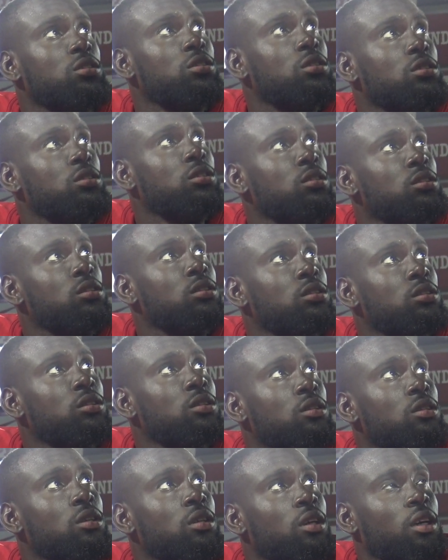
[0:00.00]
What about Garrett
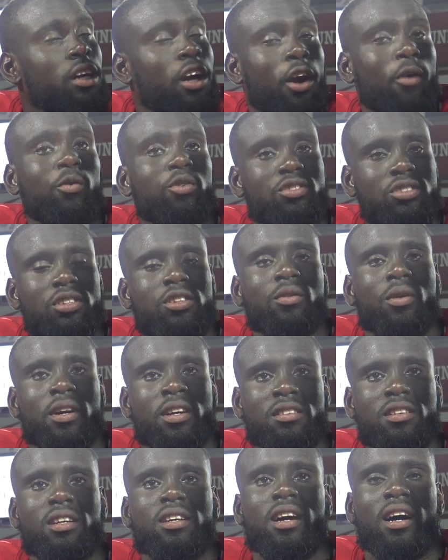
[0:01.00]
Wilson? Garrett Wilson, well,
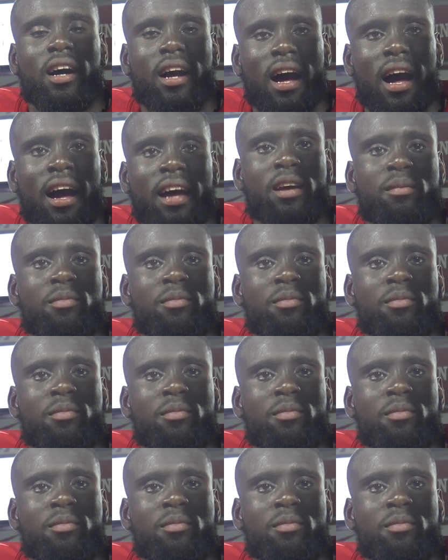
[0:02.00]
he's a young guy.